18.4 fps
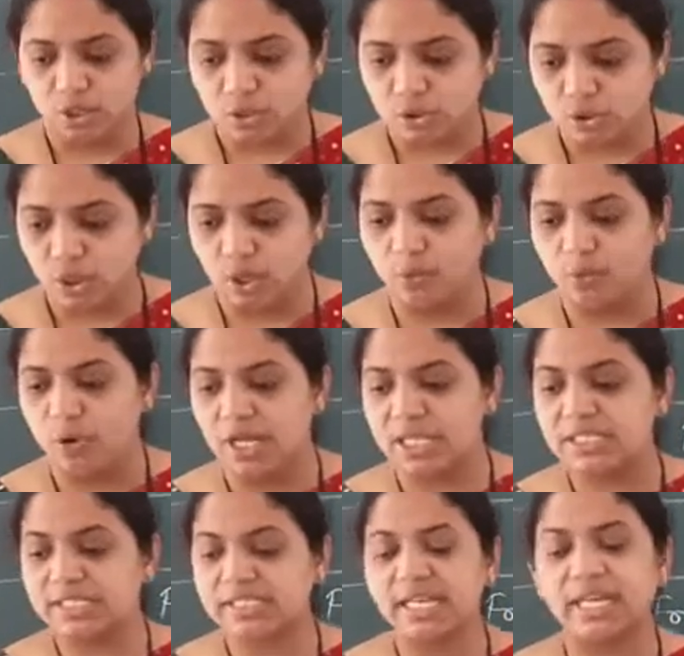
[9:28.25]
So
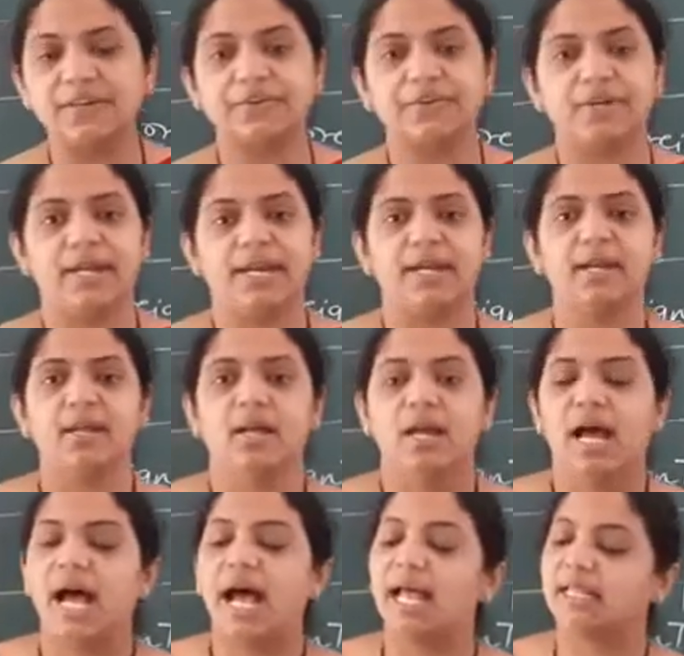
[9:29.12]
wholesale
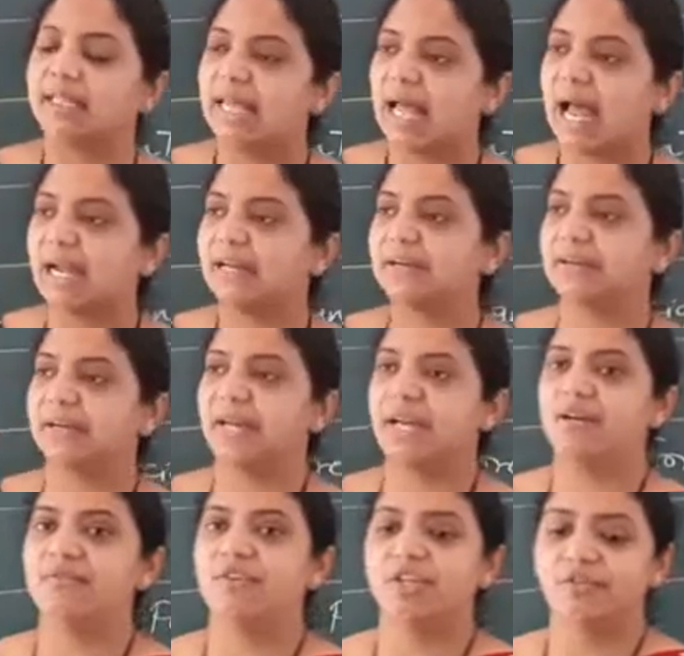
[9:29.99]
trade are that
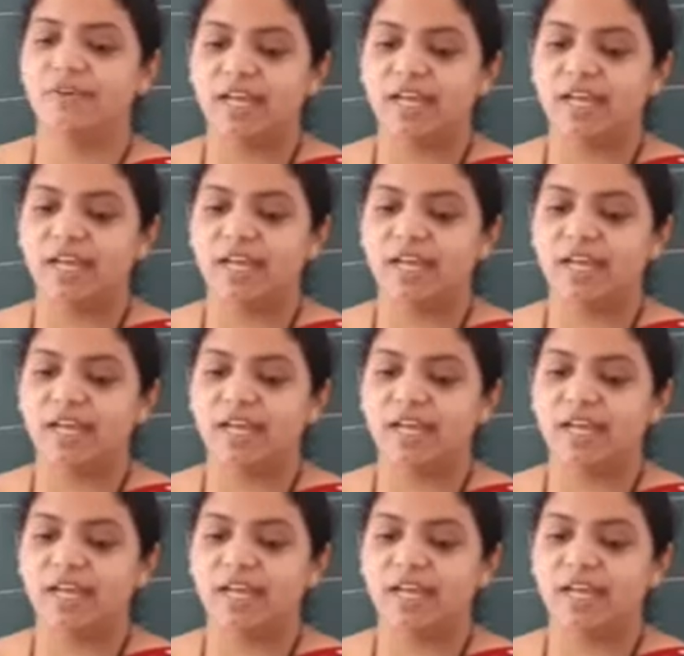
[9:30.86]
trade